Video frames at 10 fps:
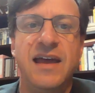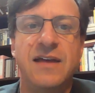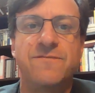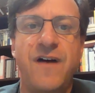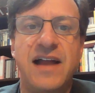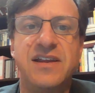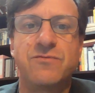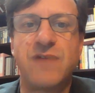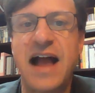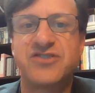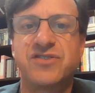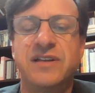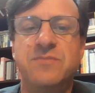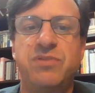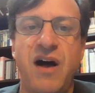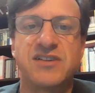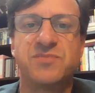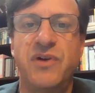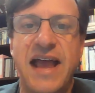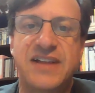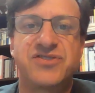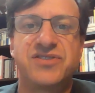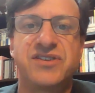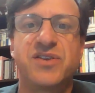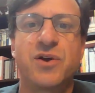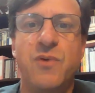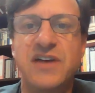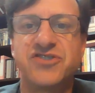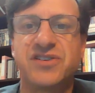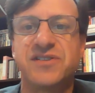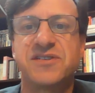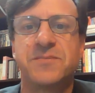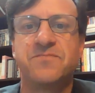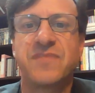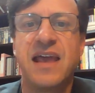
in finding rationally plausible answers to their questions.